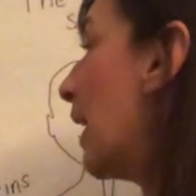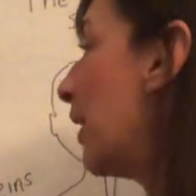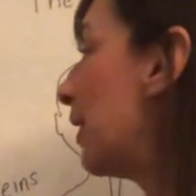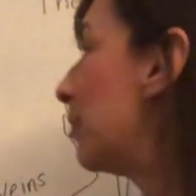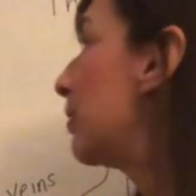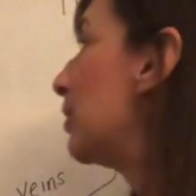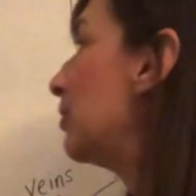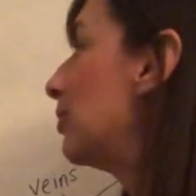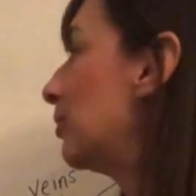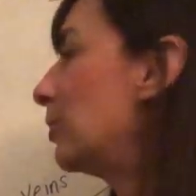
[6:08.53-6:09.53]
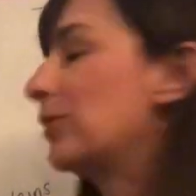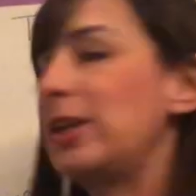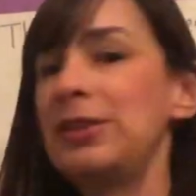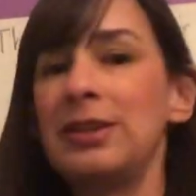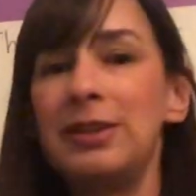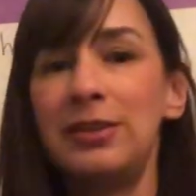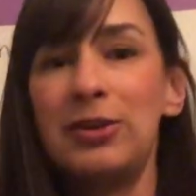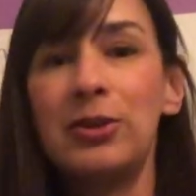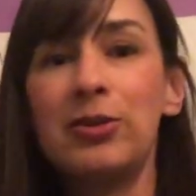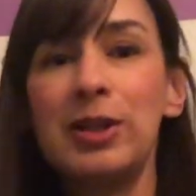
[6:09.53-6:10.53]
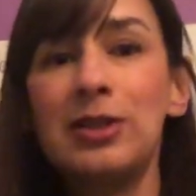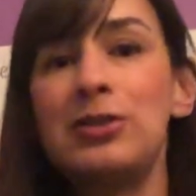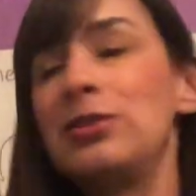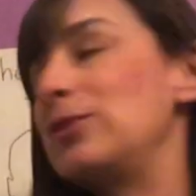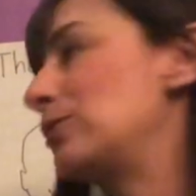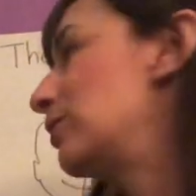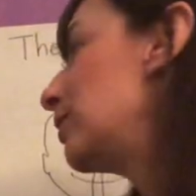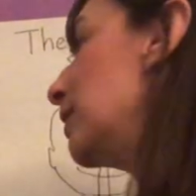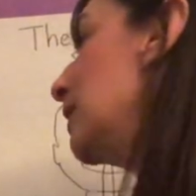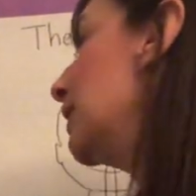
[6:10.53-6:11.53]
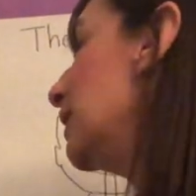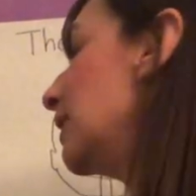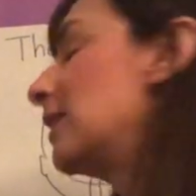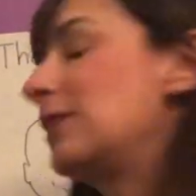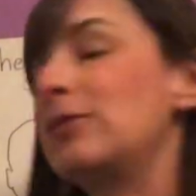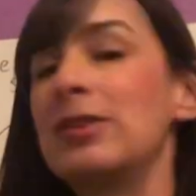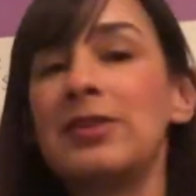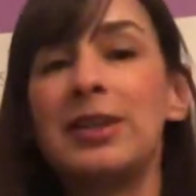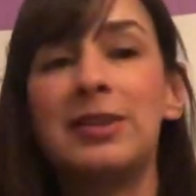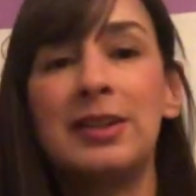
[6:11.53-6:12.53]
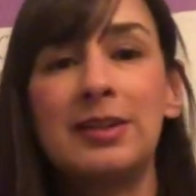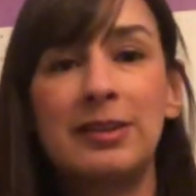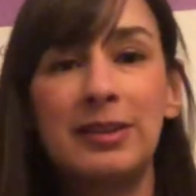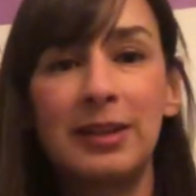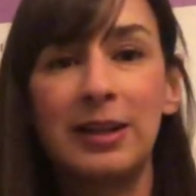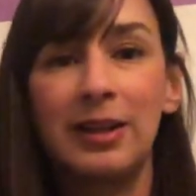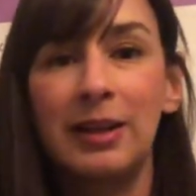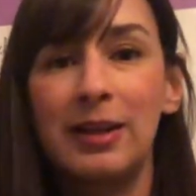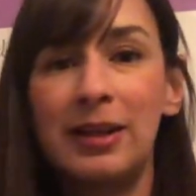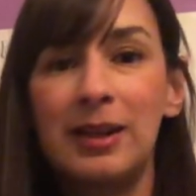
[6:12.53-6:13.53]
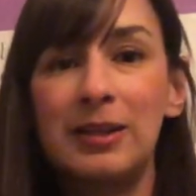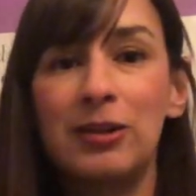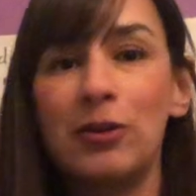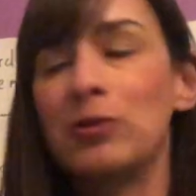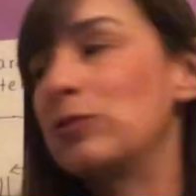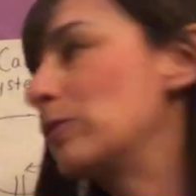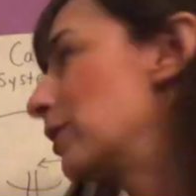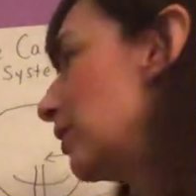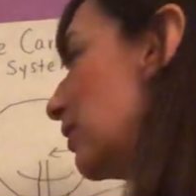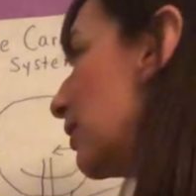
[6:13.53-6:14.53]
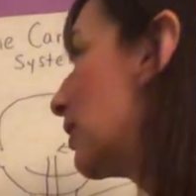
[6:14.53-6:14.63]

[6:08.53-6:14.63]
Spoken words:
And then when you use your sentence, you're going to use a sentence in your own words.